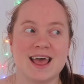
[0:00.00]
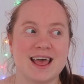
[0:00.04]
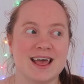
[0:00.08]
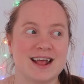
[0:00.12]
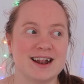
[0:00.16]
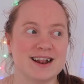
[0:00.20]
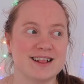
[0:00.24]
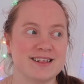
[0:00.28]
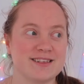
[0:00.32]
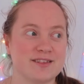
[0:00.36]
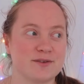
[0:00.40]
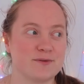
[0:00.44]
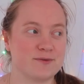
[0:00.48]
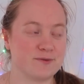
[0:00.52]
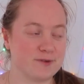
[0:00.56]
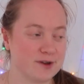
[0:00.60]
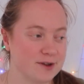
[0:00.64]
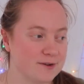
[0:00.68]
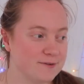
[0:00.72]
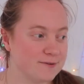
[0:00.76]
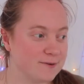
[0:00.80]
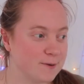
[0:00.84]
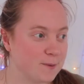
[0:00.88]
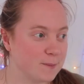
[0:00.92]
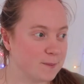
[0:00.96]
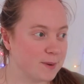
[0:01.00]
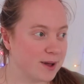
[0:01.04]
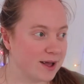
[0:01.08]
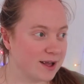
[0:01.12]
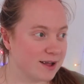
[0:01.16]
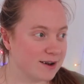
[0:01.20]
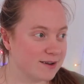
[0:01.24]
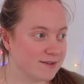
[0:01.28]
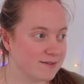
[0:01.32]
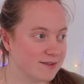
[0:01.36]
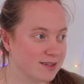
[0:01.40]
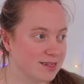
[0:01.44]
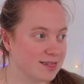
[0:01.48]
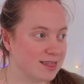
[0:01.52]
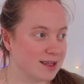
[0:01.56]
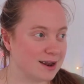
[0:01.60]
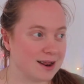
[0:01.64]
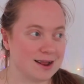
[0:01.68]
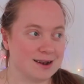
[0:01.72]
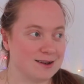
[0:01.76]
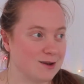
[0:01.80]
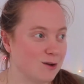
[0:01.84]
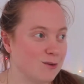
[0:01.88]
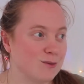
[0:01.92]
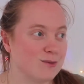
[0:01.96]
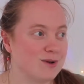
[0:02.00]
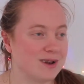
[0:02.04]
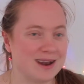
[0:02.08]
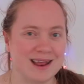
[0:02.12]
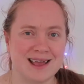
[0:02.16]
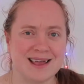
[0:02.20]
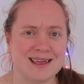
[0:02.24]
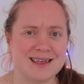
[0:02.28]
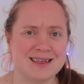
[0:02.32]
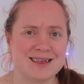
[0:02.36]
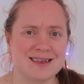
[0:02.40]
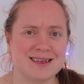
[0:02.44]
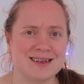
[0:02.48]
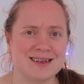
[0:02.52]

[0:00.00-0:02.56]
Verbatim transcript: and it's the free fall part of it that I don't like